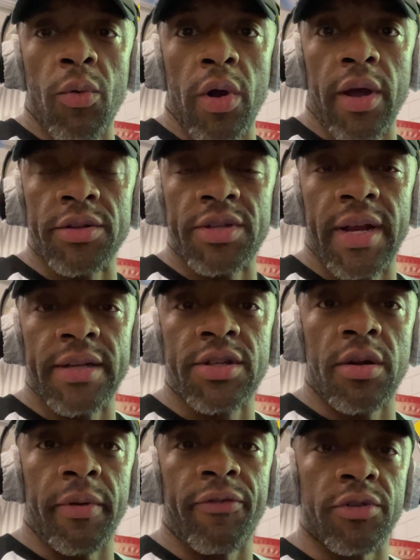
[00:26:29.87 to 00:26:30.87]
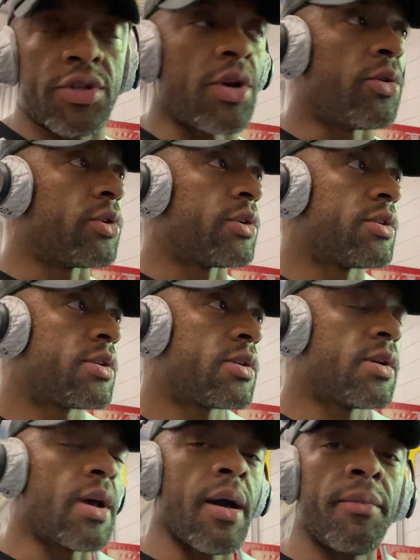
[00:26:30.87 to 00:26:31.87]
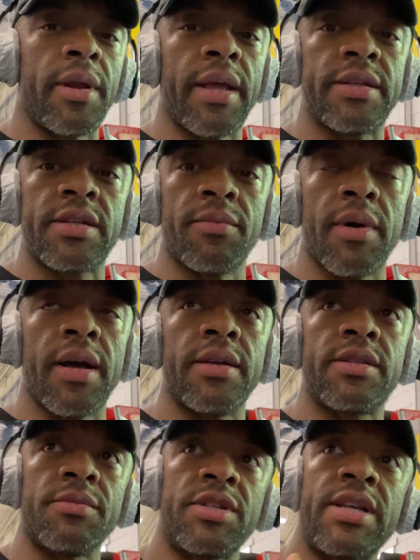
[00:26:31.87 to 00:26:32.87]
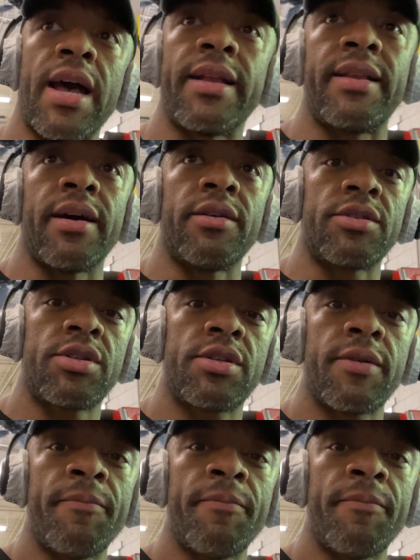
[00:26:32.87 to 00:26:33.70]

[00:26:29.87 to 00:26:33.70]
workout today is going to be for shoulders. I'm going to hit some side delts